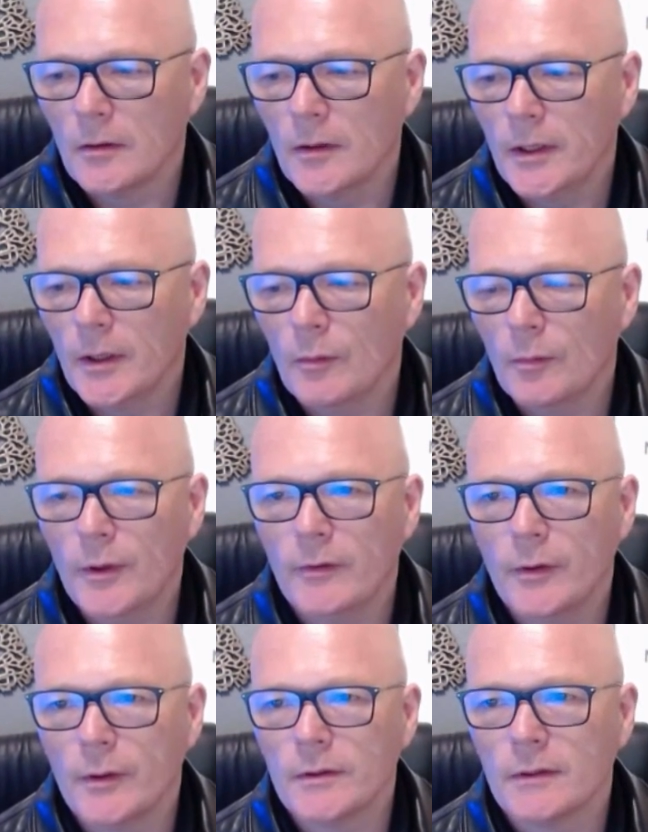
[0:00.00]
Yeah, we'll
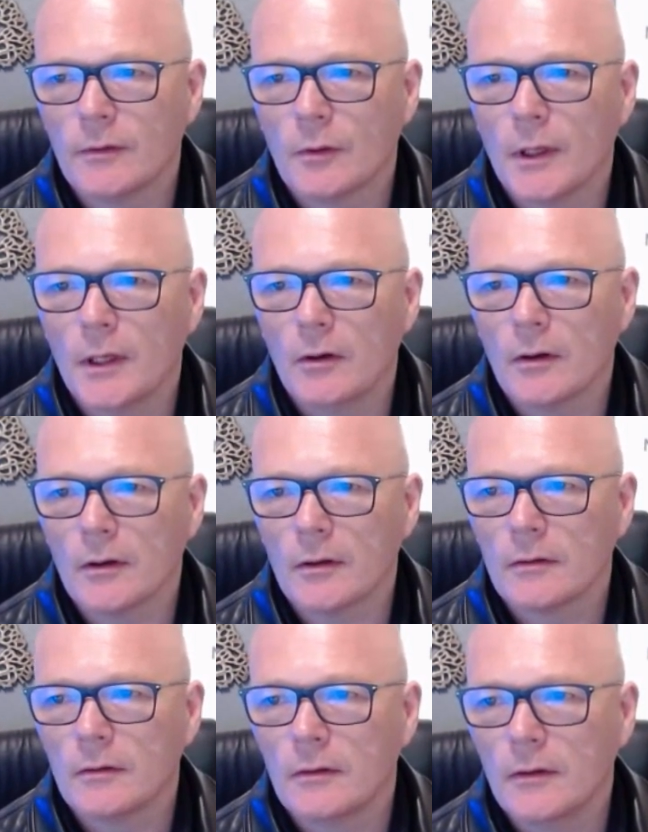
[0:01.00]
preview it, just have a quick look.
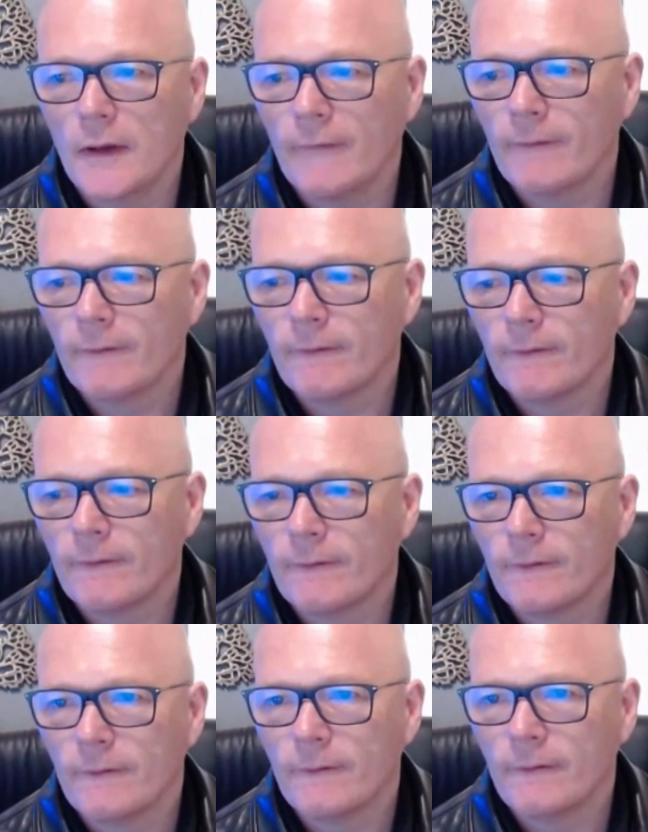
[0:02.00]
Yep.
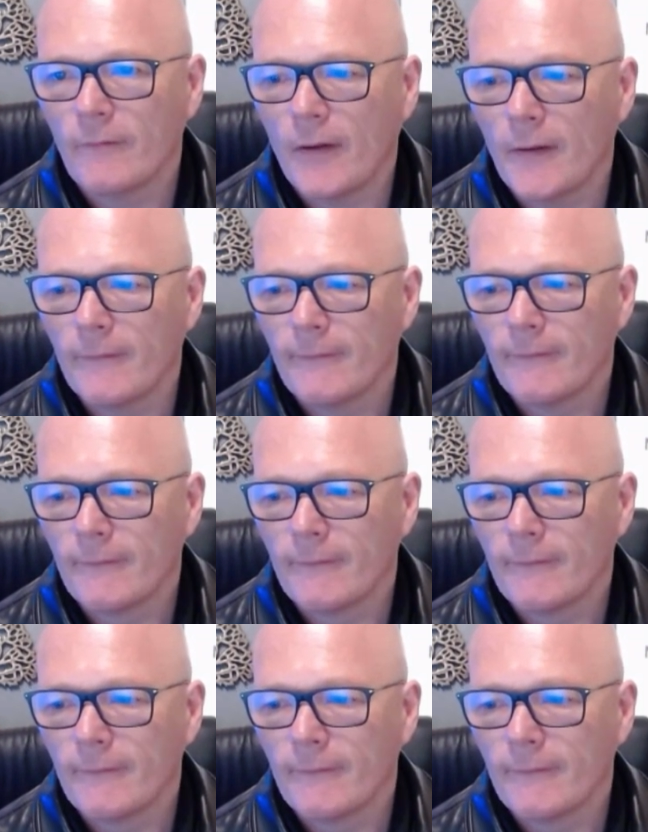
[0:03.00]
Okay.